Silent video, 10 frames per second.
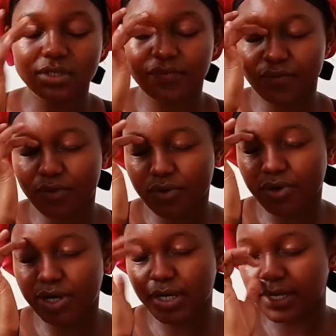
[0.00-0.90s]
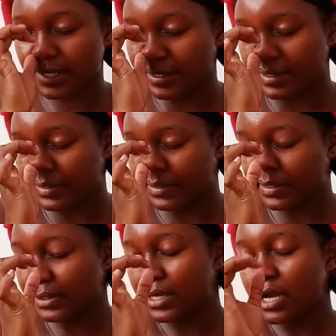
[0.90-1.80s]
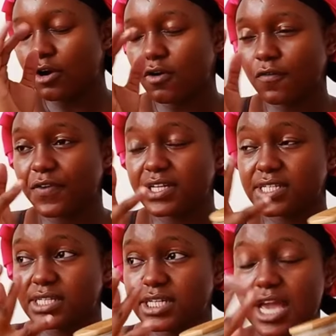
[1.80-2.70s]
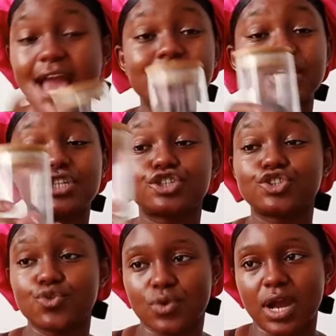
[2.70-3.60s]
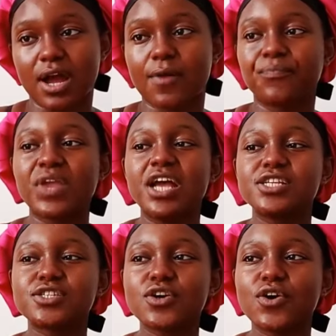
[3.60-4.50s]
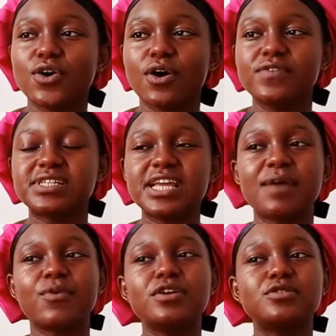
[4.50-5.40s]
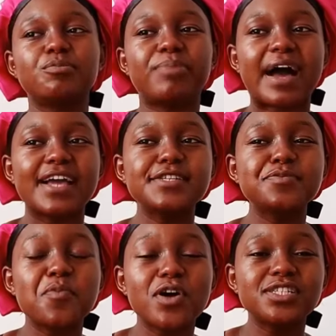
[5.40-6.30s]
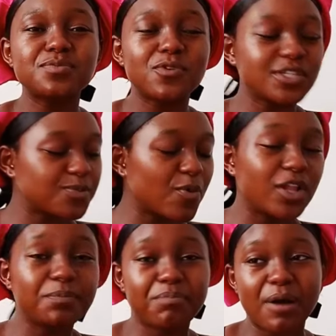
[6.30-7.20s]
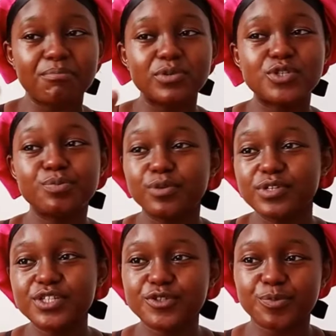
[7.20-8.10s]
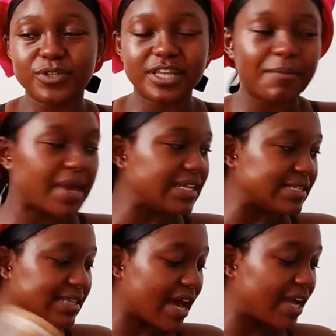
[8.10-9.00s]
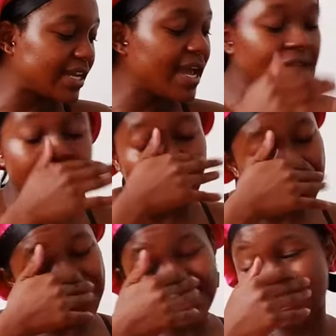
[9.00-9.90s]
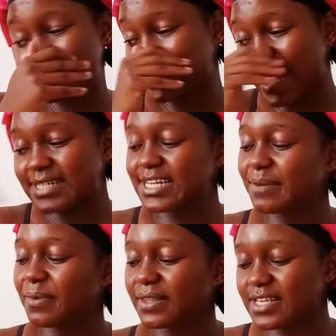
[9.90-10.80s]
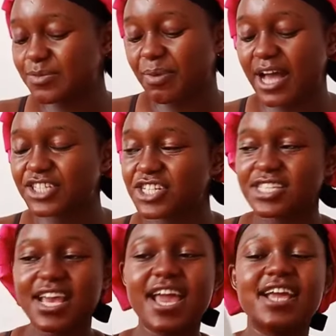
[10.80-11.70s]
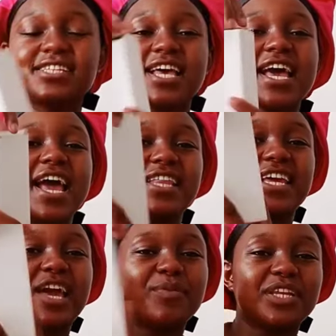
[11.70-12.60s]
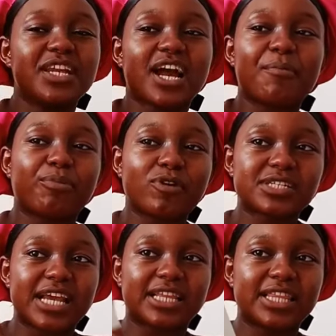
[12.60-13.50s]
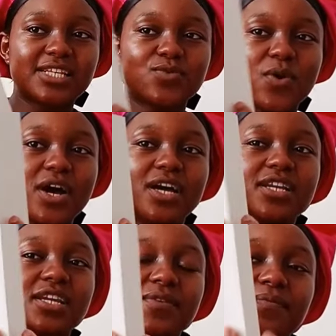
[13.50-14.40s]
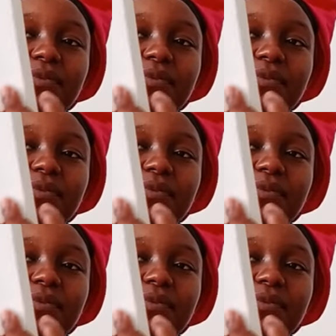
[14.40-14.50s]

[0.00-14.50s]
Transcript: For coffee, tea, and sugar. So obviously I'm going to buy small bamboo spoons to put them inside. I'm pretty excited about these purchases. And they came in like a box like this one.